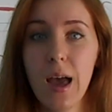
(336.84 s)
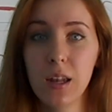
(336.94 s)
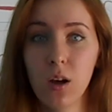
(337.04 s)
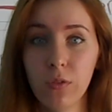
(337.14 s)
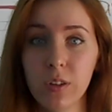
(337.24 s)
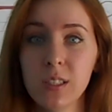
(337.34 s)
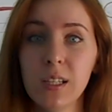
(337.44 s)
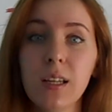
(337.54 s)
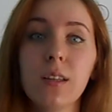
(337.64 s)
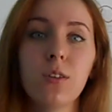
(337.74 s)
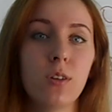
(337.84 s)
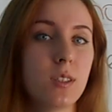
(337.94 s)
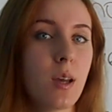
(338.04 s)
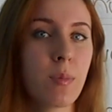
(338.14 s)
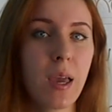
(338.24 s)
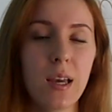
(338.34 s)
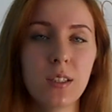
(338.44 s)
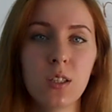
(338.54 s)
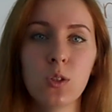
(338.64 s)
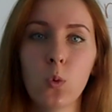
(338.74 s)
And obviously there are some
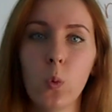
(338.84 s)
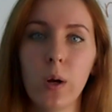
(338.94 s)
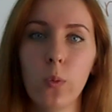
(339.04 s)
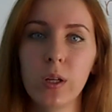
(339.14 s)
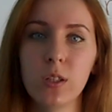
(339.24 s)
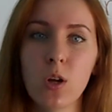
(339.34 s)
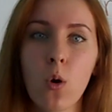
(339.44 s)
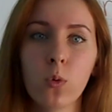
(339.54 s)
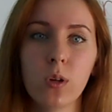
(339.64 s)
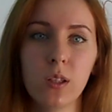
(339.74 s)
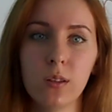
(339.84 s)
cases where we don't